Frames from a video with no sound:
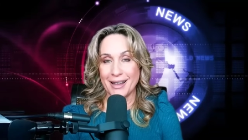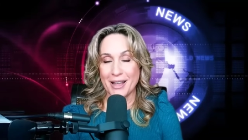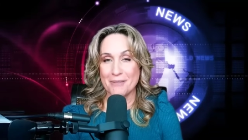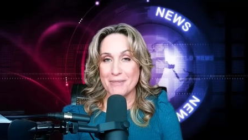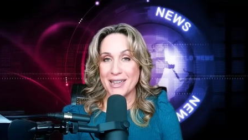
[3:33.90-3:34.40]

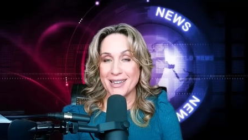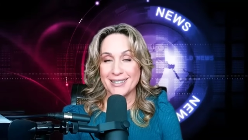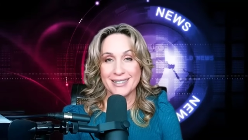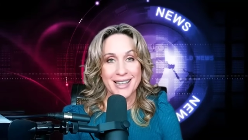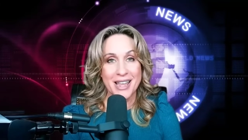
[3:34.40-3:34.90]
I
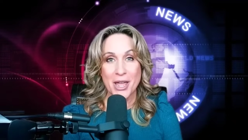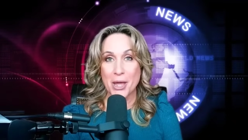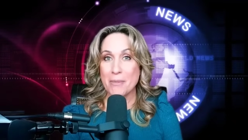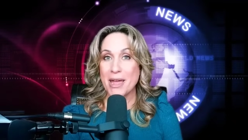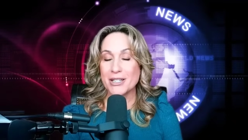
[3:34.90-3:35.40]
mean,
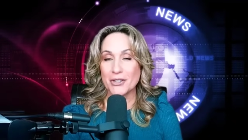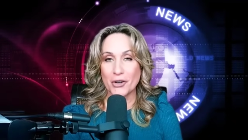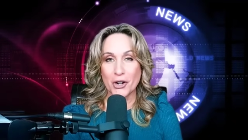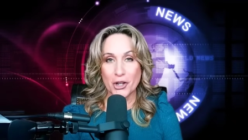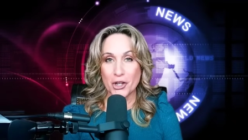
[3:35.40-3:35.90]
he makes
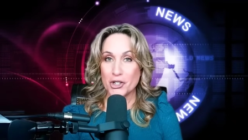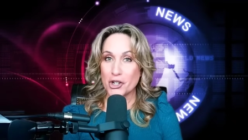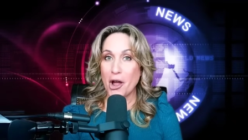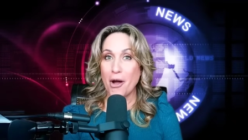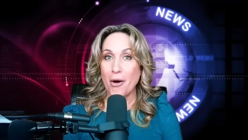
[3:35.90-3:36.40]
for a good
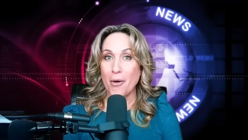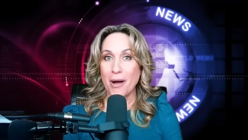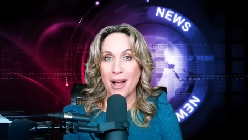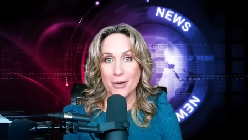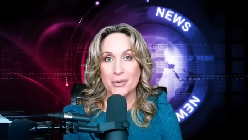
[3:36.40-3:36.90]

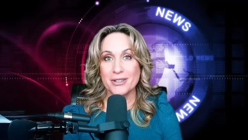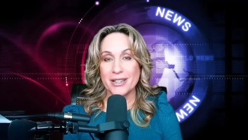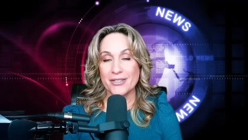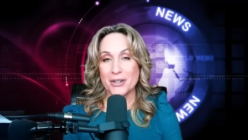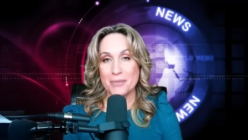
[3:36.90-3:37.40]
show. I will
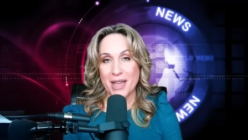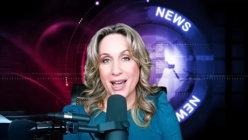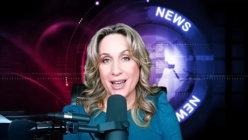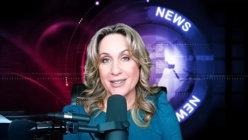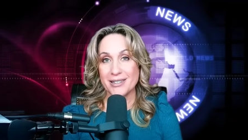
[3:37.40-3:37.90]
give him
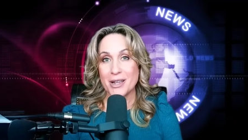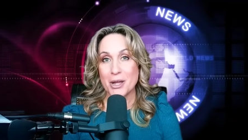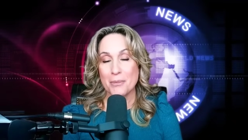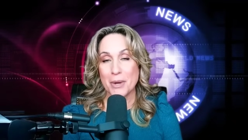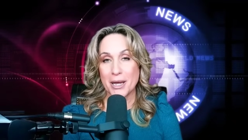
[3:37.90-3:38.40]
that.
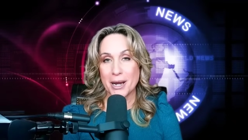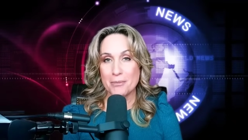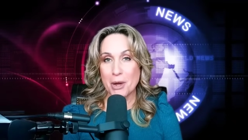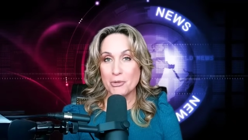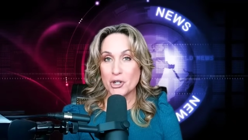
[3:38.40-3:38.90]
But
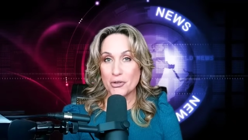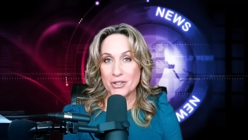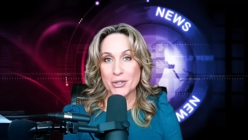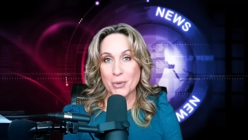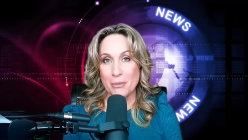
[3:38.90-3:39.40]
I'm sure
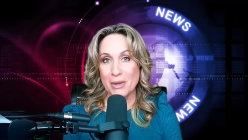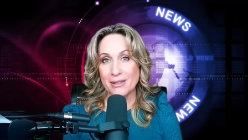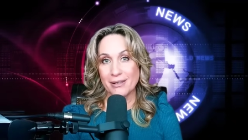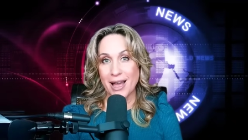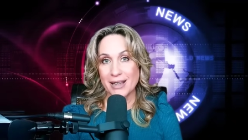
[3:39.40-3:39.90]
this won't be
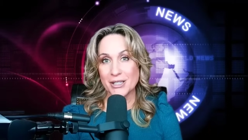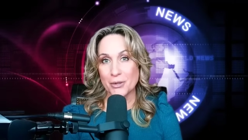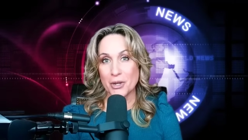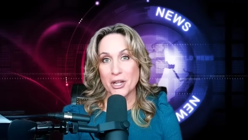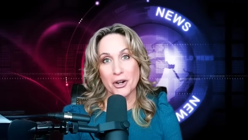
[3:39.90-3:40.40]
the last
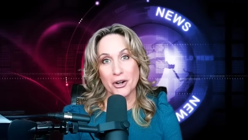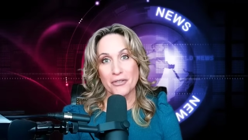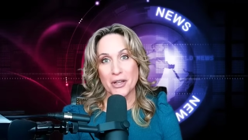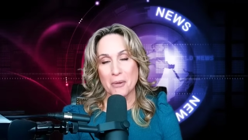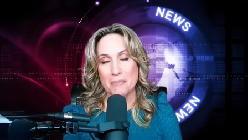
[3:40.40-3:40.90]
that we hear
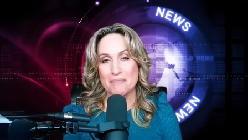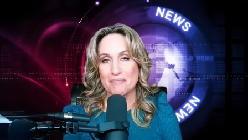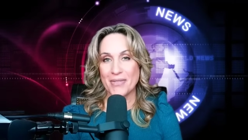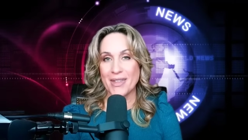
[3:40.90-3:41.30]
of him.